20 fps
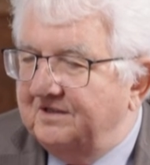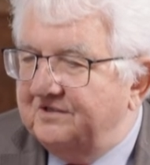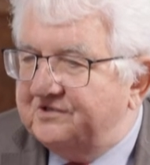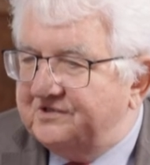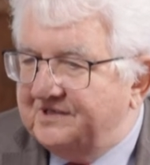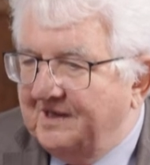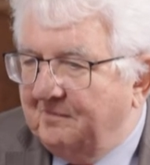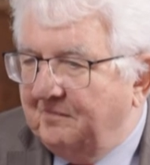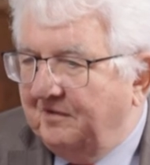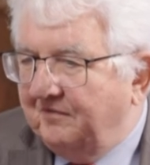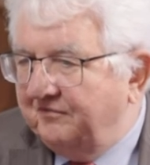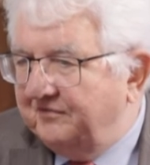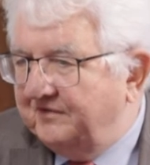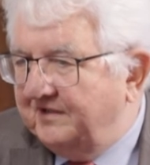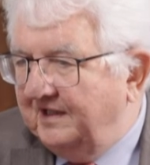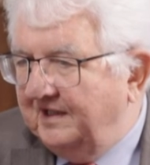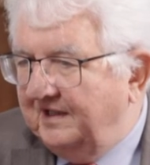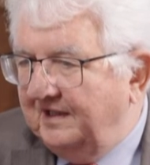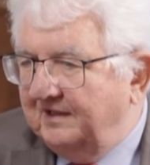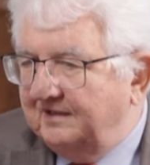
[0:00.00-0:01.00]
Some of
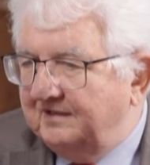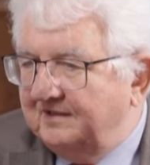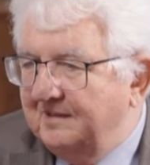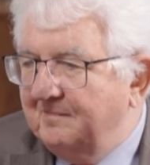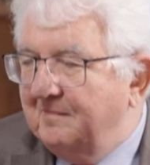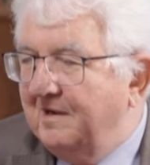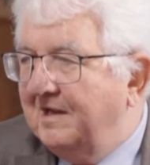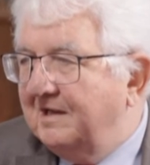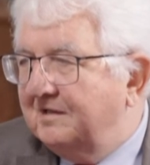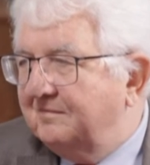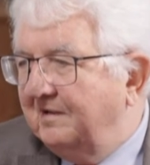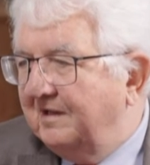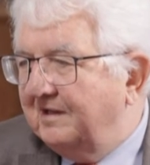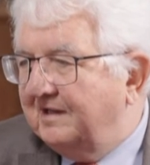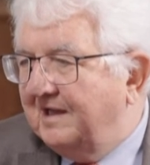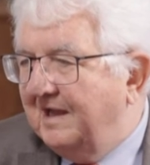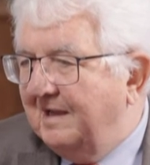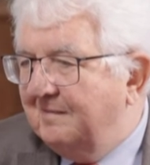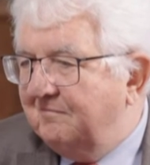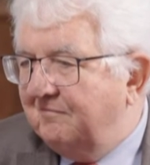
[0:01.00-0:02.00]
the demand will
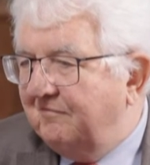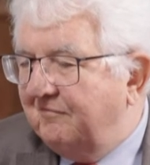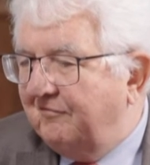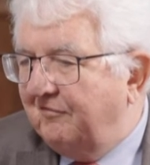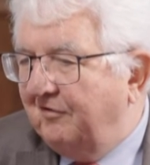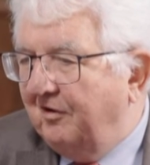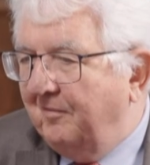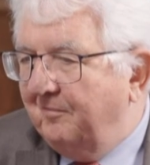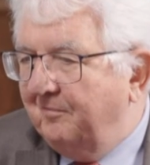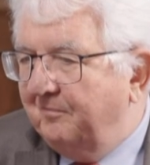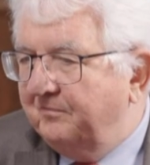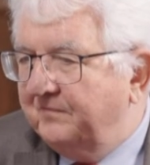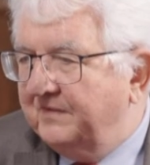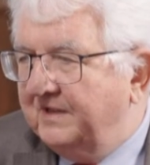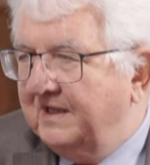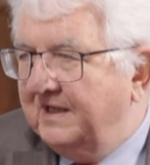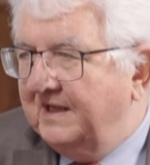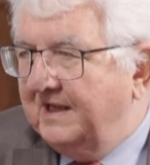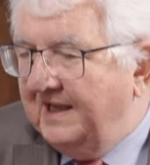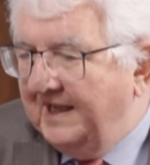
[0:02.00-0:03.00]
come from
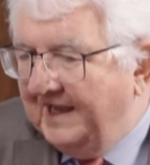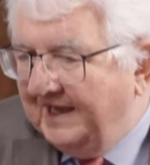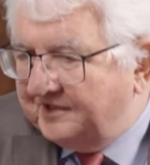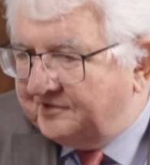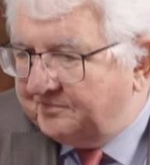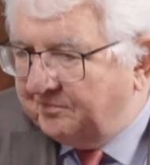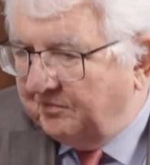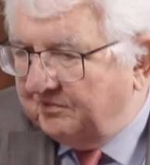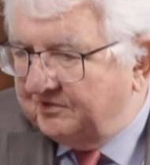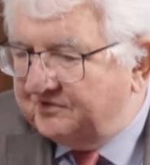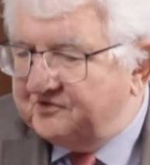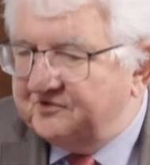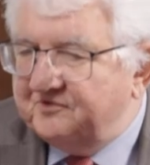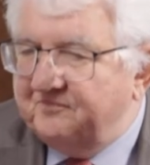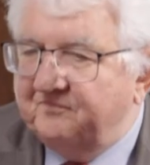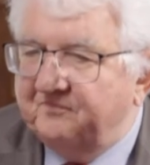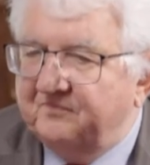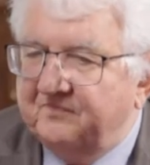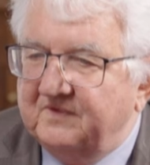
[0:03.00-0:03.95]
exports.